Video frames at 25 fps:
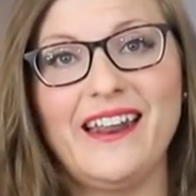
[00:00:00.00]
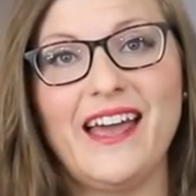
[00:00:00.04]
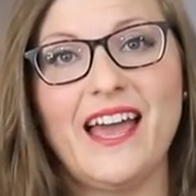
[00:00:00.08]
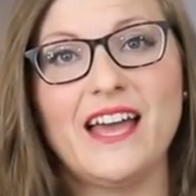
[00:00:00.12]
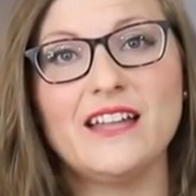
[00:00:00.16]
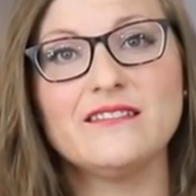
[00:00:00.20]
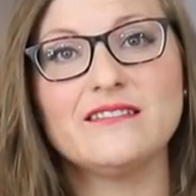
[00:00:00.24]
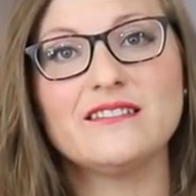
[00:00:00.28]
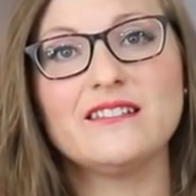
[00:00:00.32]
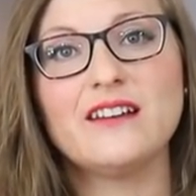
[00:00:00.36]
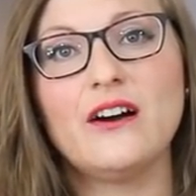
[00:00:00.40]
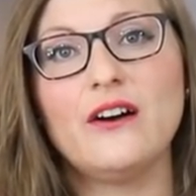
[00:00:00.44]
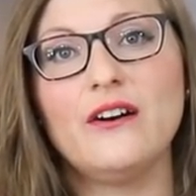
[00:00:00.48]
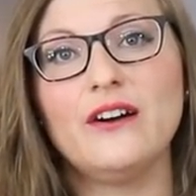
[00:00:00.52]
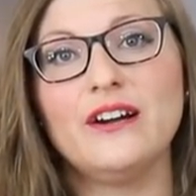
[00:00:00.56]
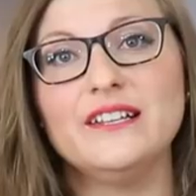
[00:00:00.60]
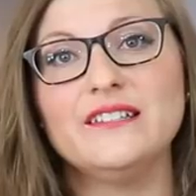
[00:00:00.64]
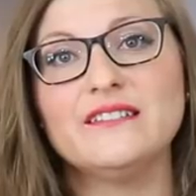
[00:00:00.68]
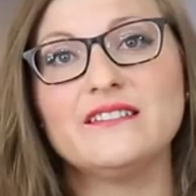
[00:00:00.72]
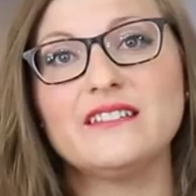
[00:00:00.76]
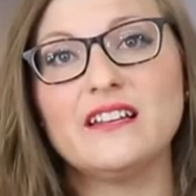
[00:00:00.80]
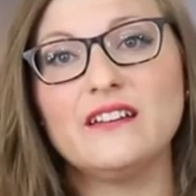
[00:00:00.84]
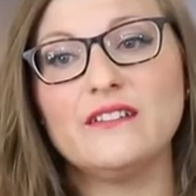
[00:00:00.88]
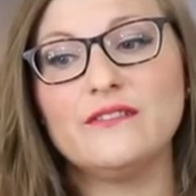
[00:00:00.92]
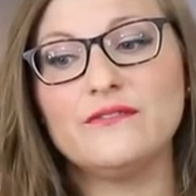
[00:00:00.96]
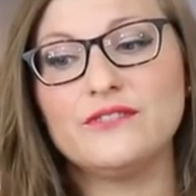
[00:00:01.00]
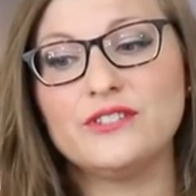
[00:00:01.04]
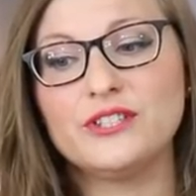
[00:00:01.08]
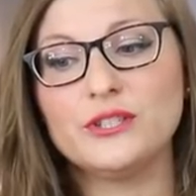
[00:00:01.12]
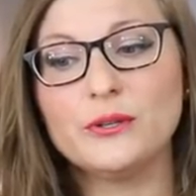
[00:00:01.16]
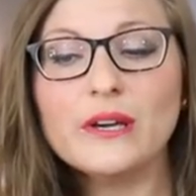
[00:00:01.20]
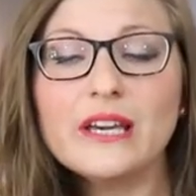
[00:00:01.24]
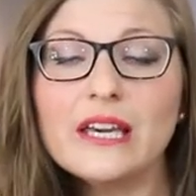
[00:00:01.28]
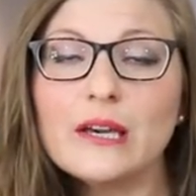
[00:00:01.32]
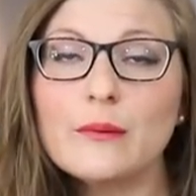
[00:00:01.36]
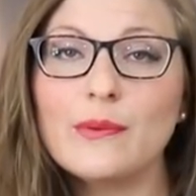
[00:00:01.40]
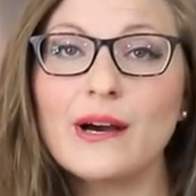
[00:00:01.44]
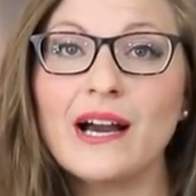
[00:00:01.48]
And so instead of
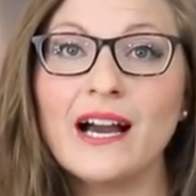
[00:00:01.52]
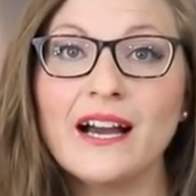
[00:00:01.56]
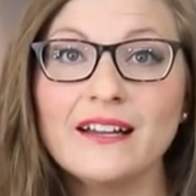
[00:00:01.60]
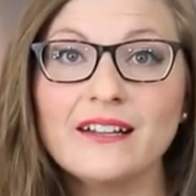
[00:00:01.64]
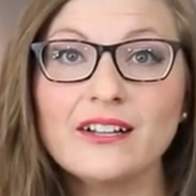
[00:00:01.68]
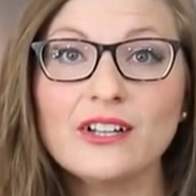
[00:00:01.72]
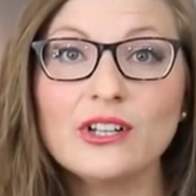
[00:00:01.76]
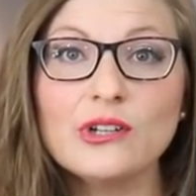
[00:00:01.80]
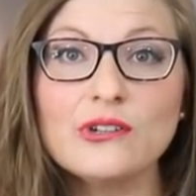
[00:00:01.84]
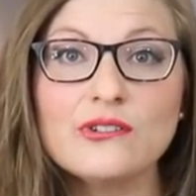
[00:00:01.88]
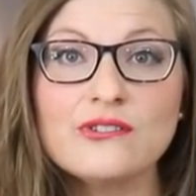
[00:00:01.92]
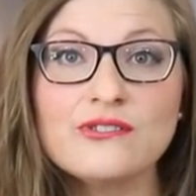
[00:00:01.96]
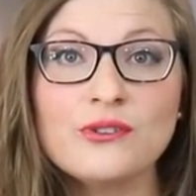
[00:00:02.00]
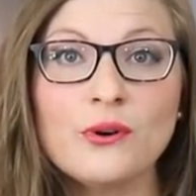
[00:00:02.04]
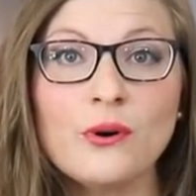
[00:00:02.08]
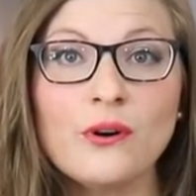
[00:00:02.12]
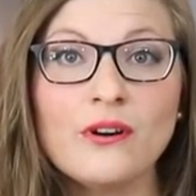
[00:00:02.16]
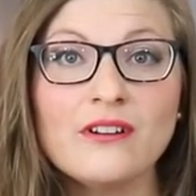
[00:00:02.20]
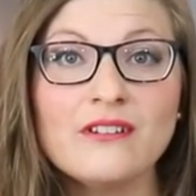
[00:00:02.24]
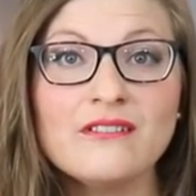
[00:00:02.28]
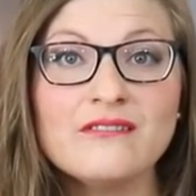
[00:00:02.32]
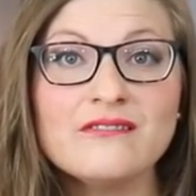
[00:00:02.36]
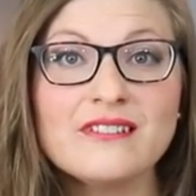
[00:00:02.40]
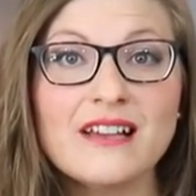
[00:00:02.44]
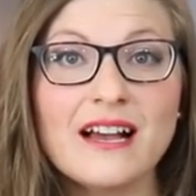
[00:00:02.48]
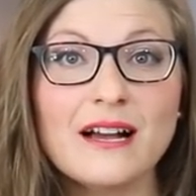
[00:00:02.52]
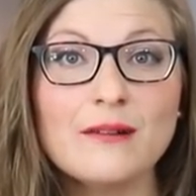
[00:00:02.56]
doing it behind closed doors,